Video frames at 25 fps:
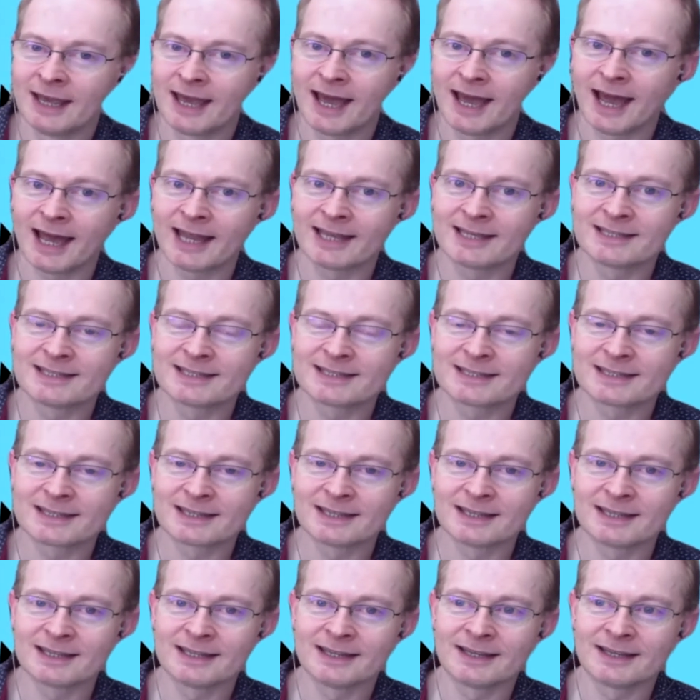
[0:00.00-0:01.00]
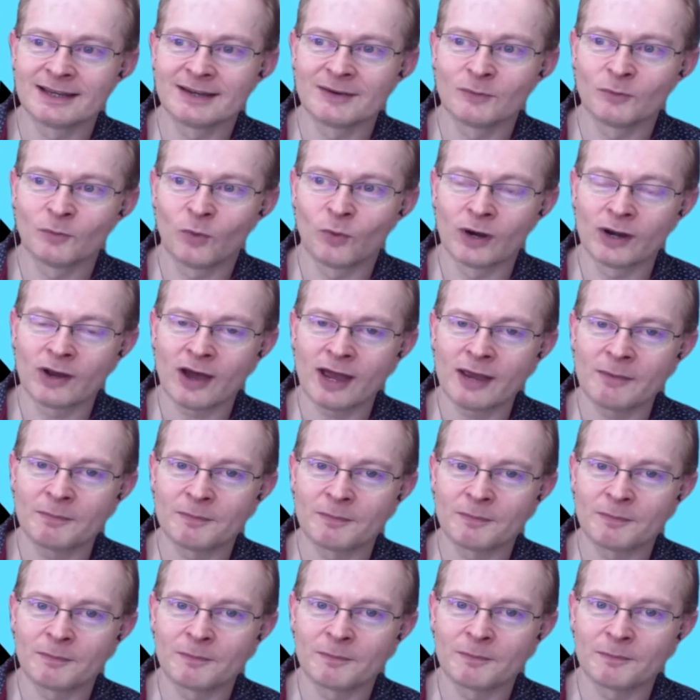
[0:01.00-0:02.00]
And when I
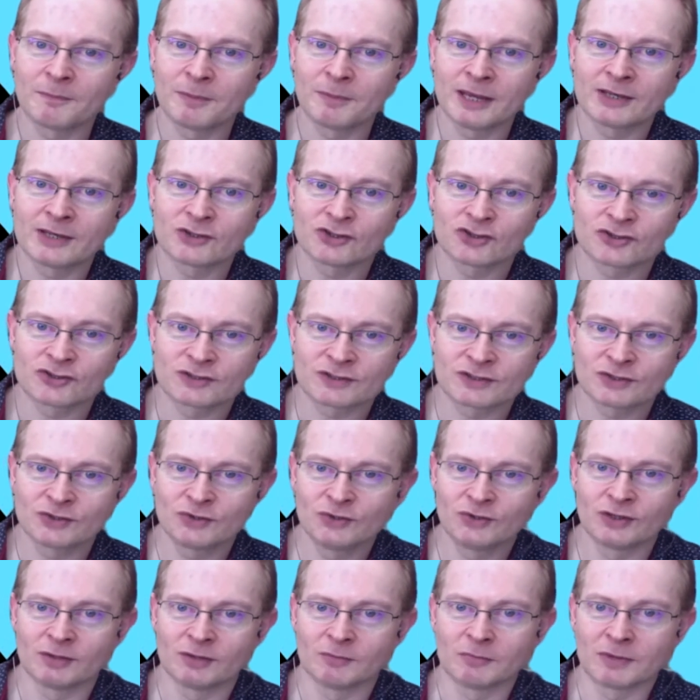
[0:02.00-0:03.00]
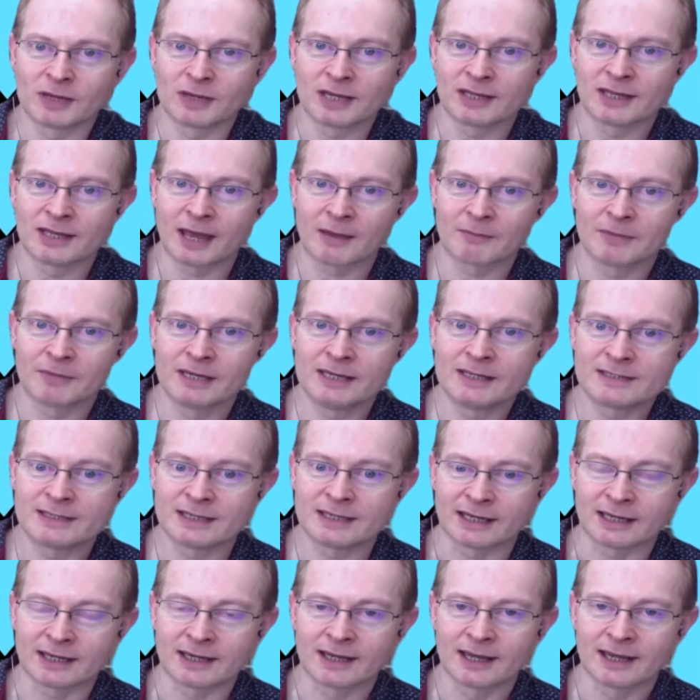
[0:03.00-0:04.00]
pitched to them in that
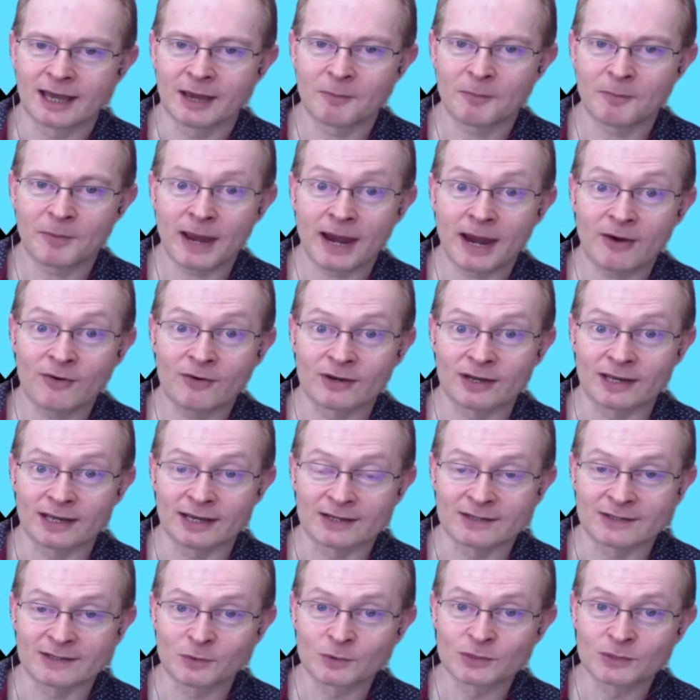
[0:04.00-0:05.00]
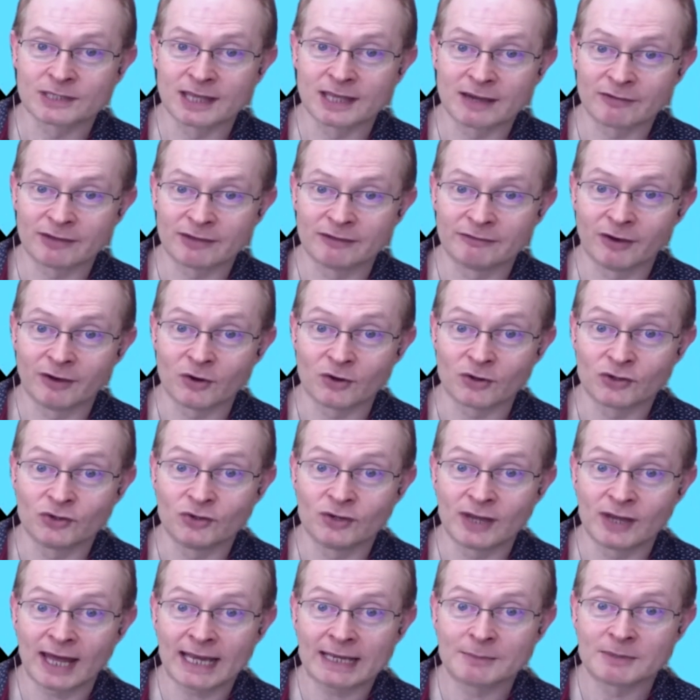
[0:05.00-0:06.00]
meeting, apparently, because I wasn't there for the vote,
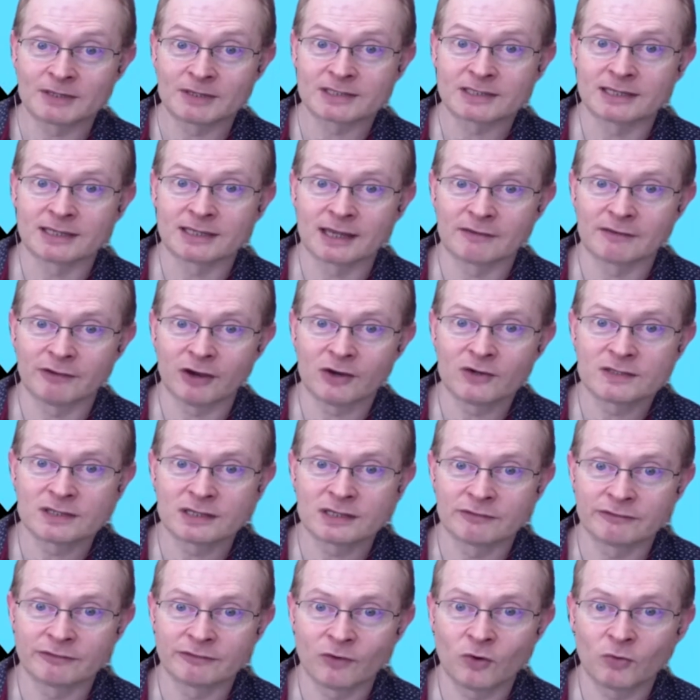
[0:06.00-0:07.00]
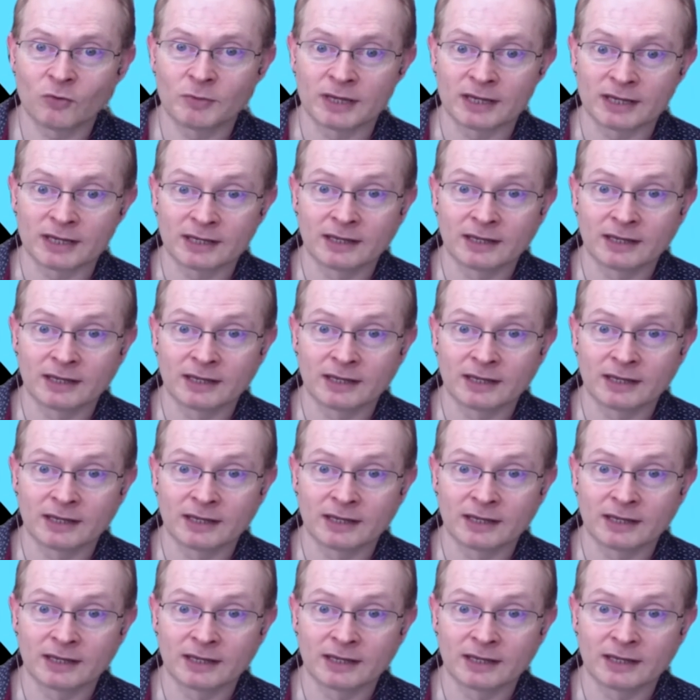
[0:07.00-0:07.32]
unanimously they voted for me,